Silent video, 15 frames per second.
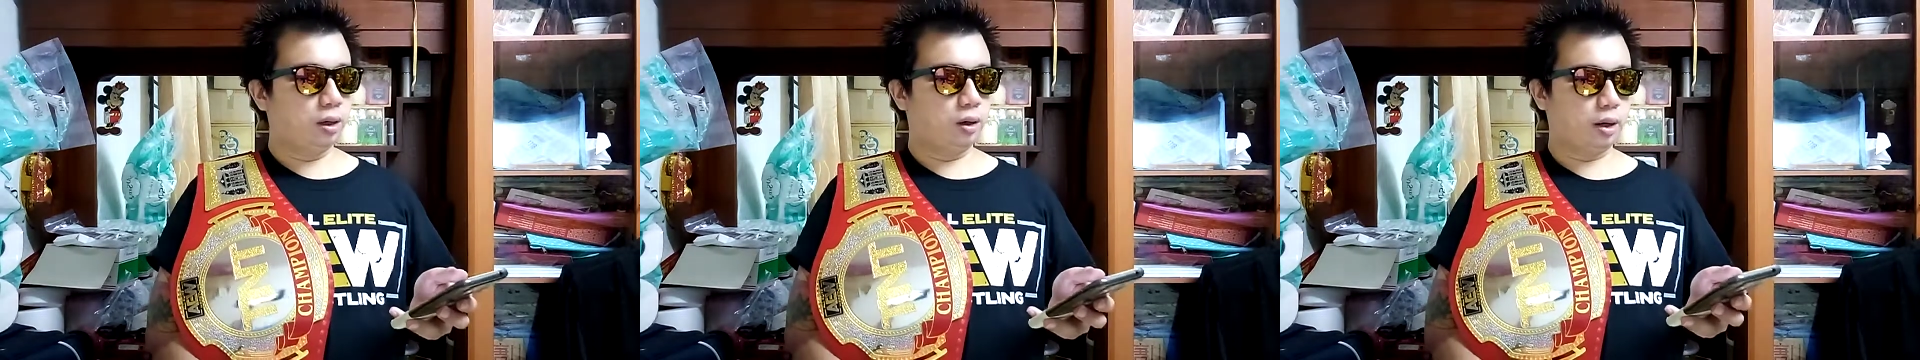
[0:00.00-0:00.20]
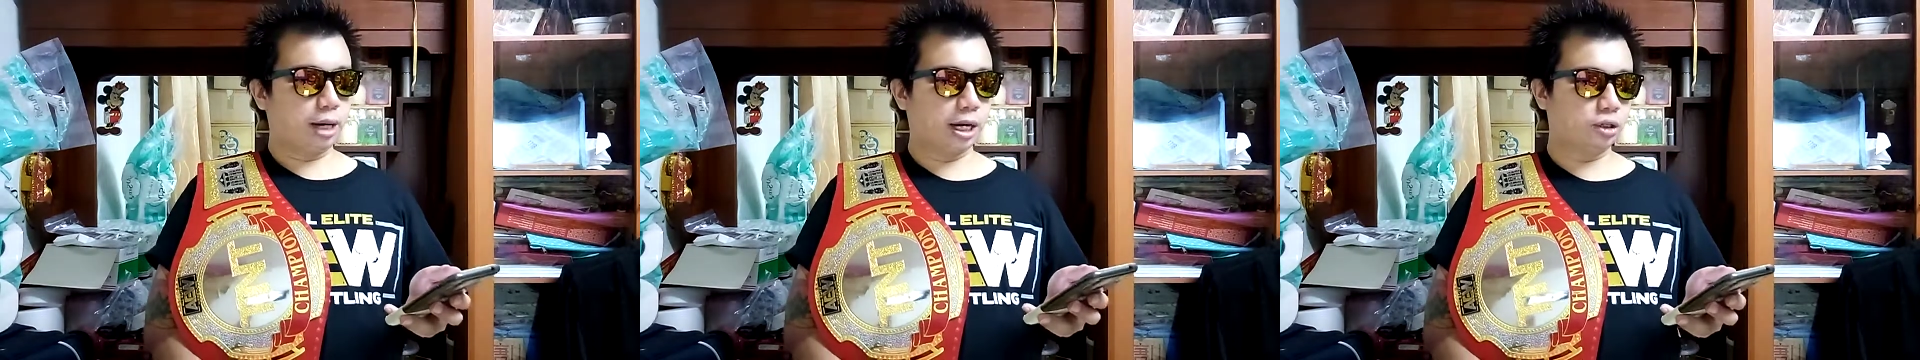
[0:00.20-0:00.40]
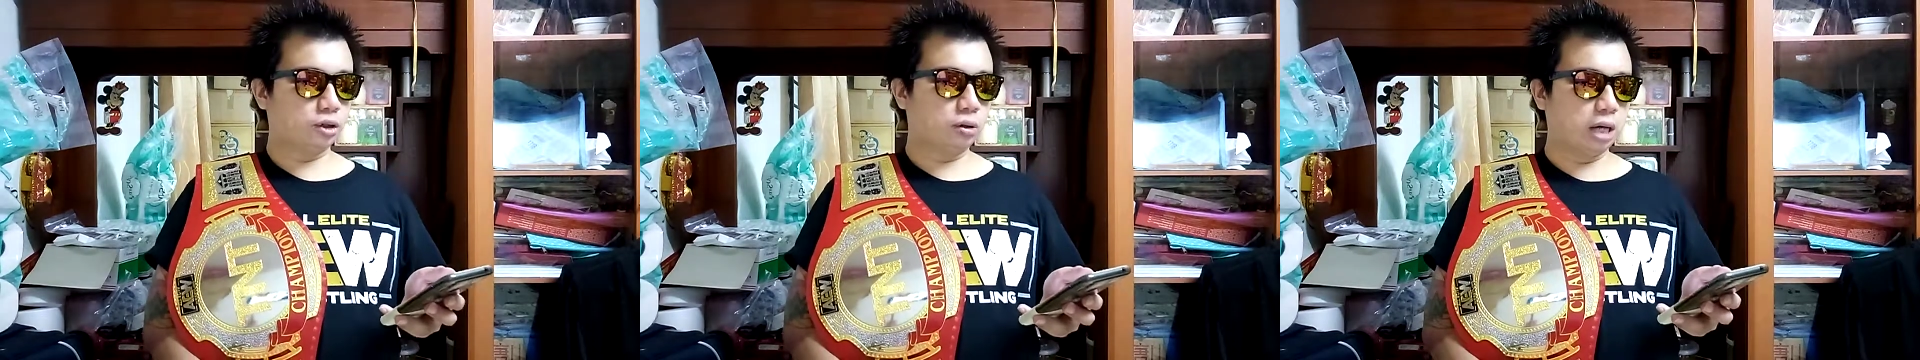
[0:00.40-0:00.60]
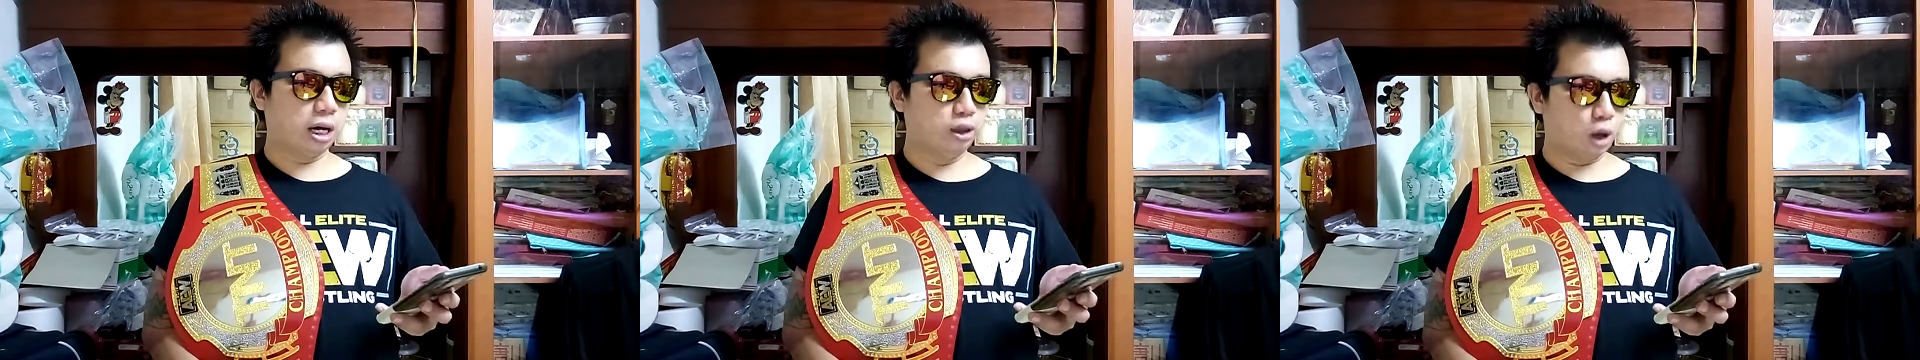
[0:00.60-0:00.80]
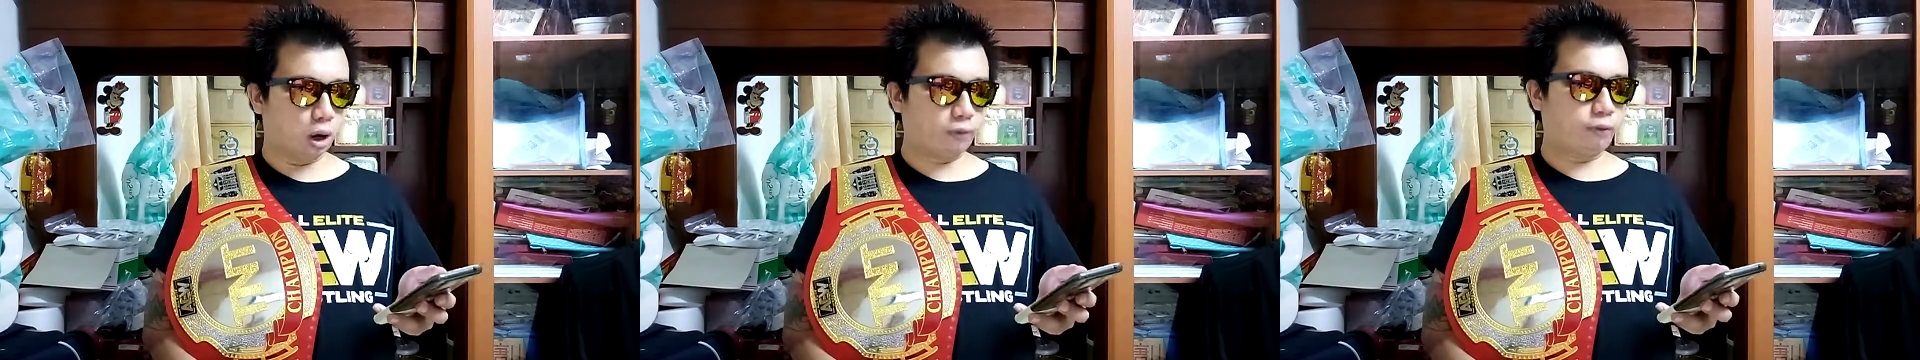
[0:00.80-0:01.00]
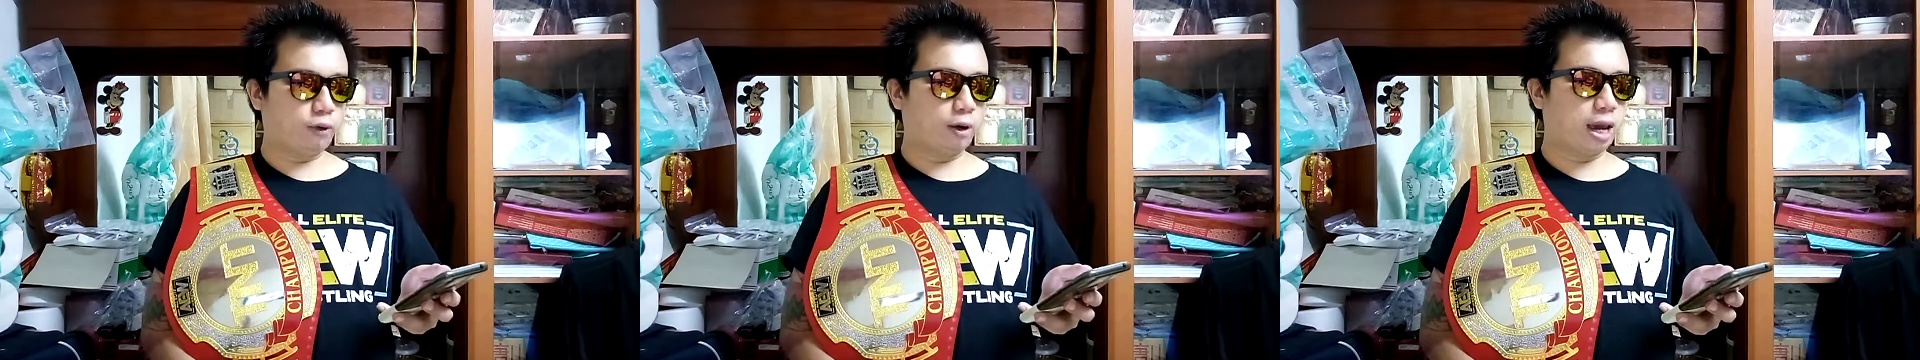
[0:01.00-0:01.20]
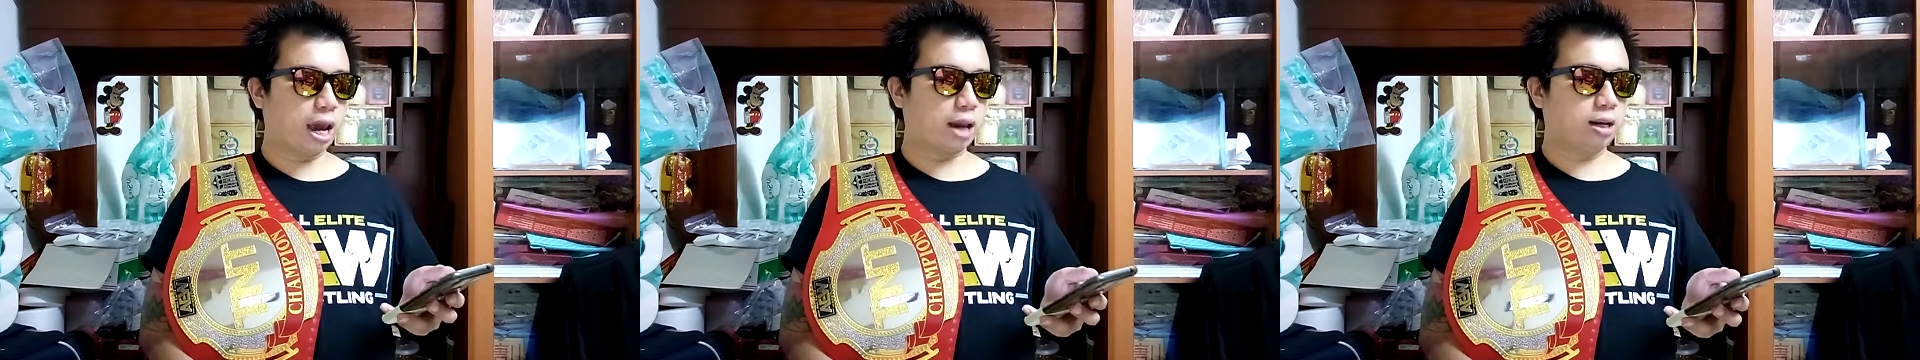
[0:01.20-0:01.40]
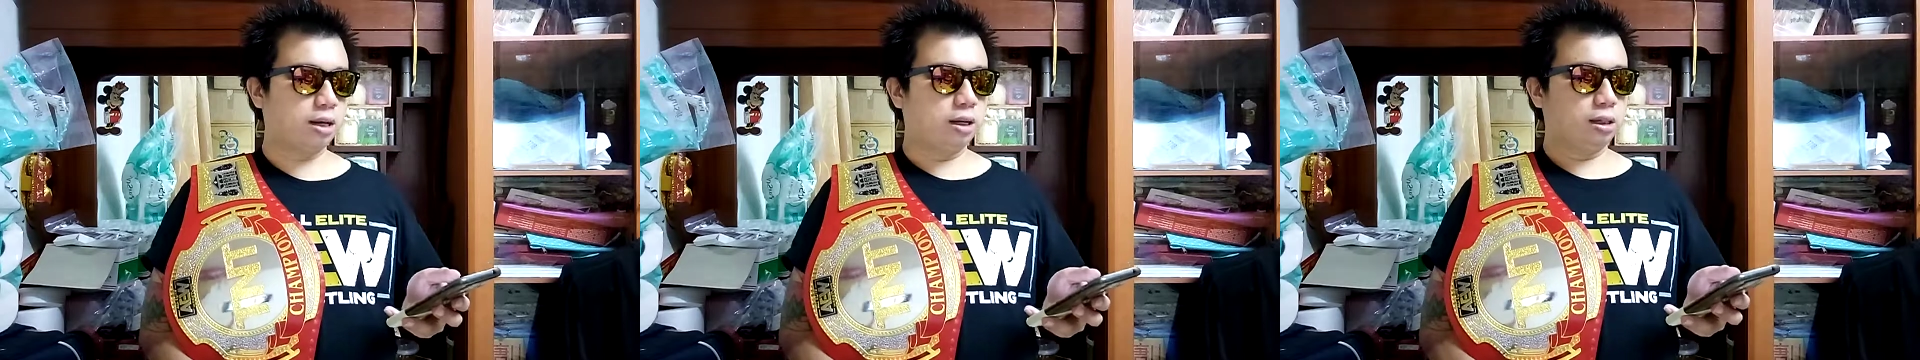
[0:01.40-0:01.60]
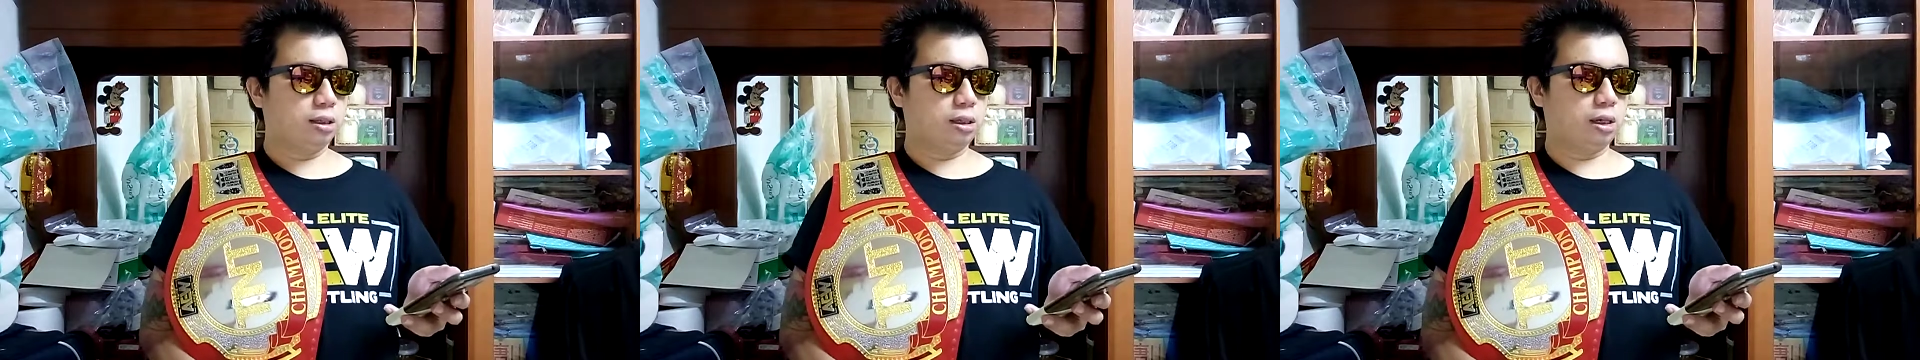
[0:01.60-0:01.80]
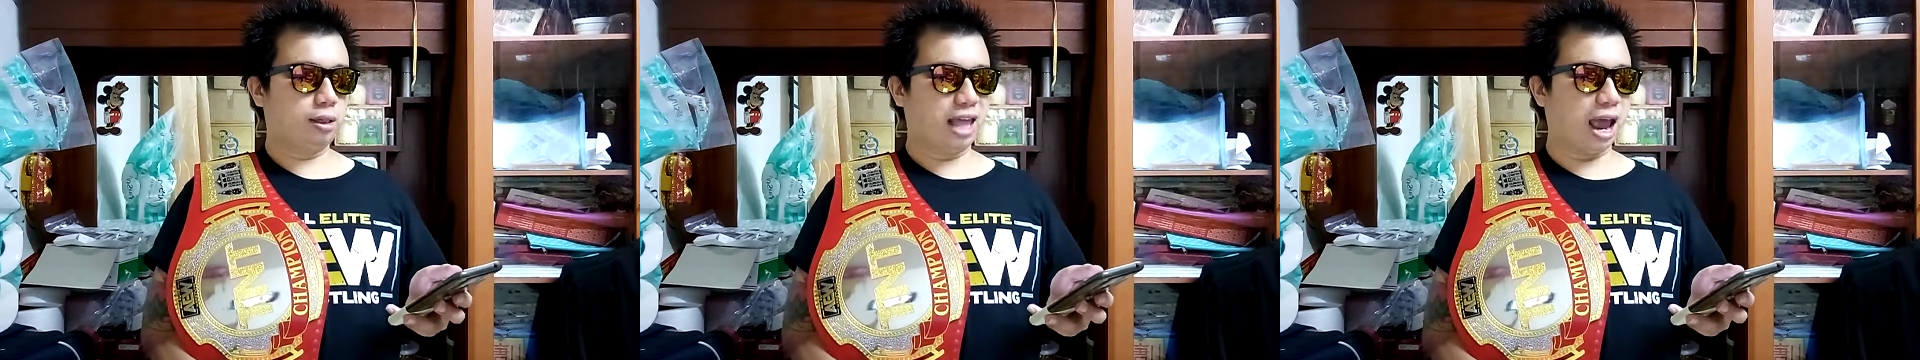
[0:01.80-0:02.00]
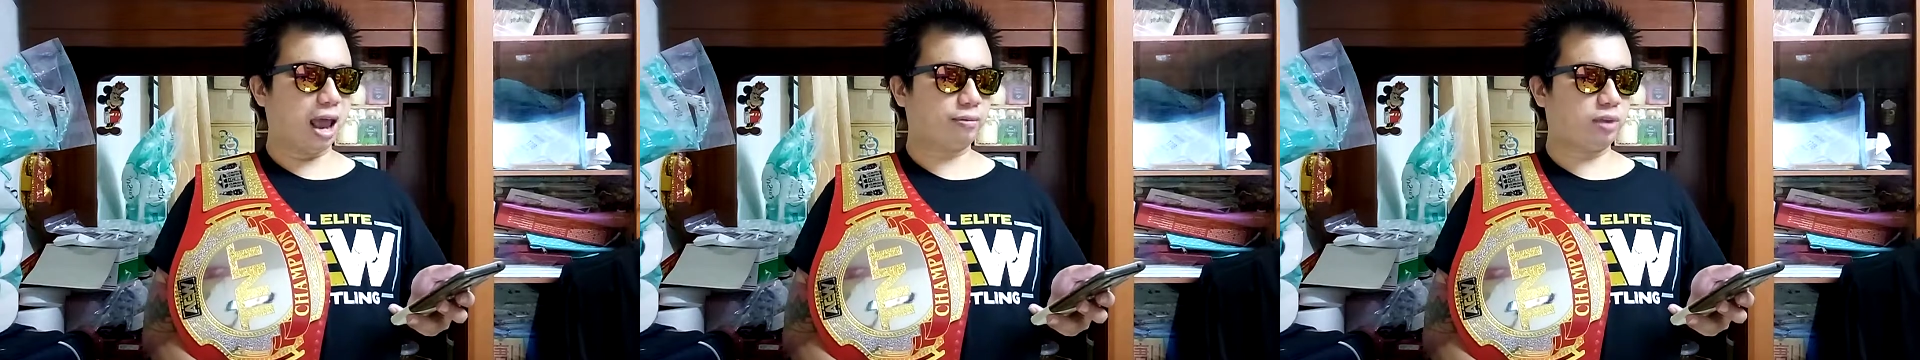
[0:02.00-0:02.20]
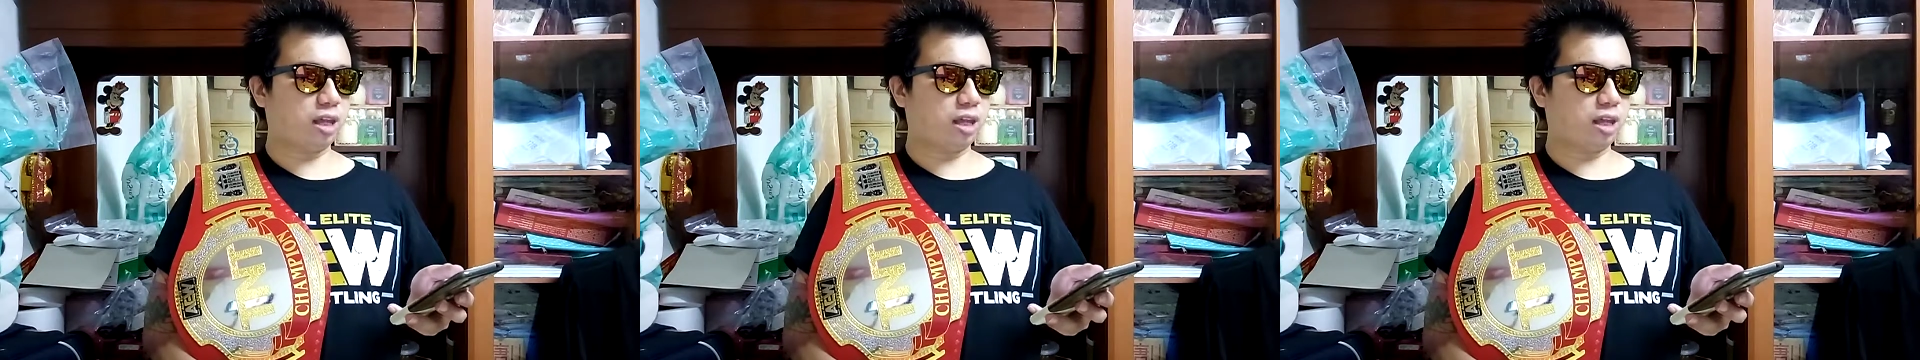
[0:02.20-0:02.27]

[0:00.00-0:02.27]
Okay, so the North will get the tag